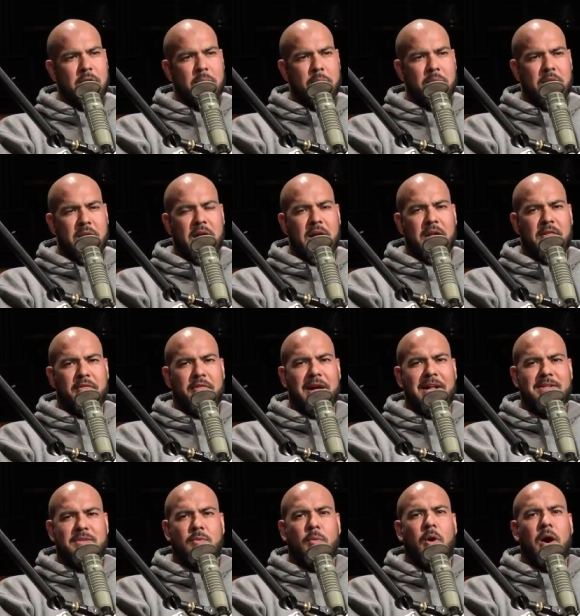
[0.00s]
But
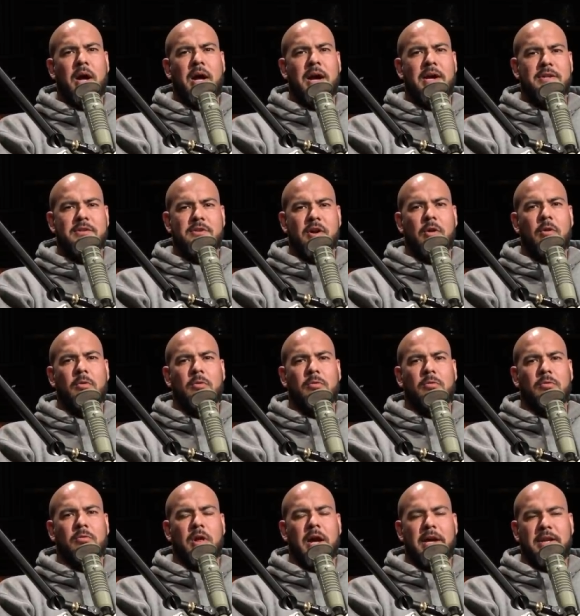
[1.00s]
that's why I don't
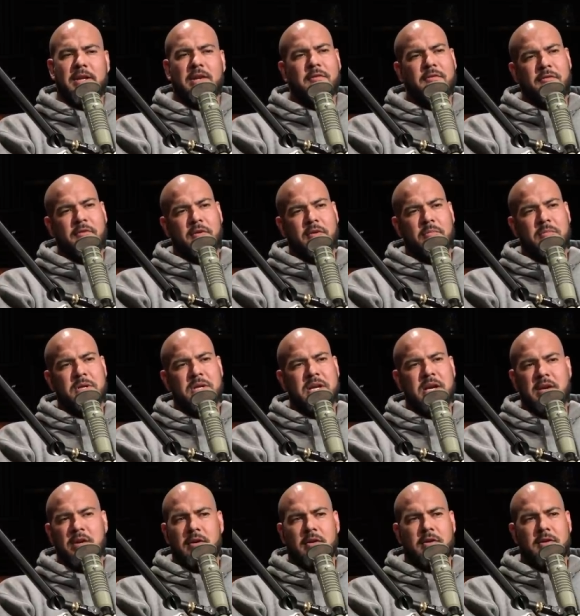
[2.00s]
like it for a
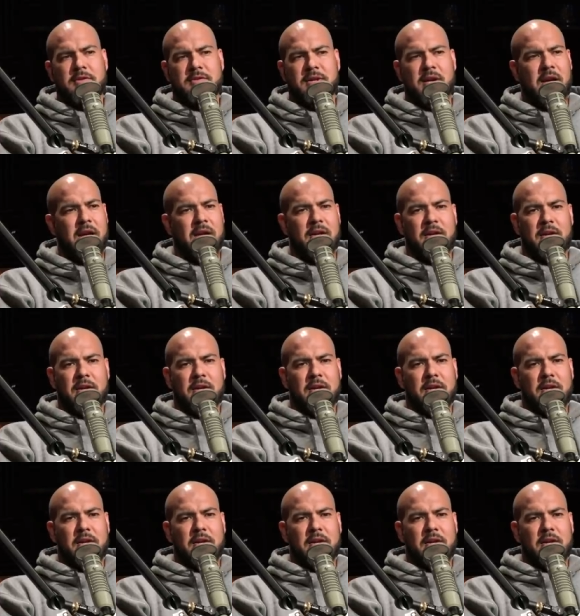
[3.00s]
beginner, is that,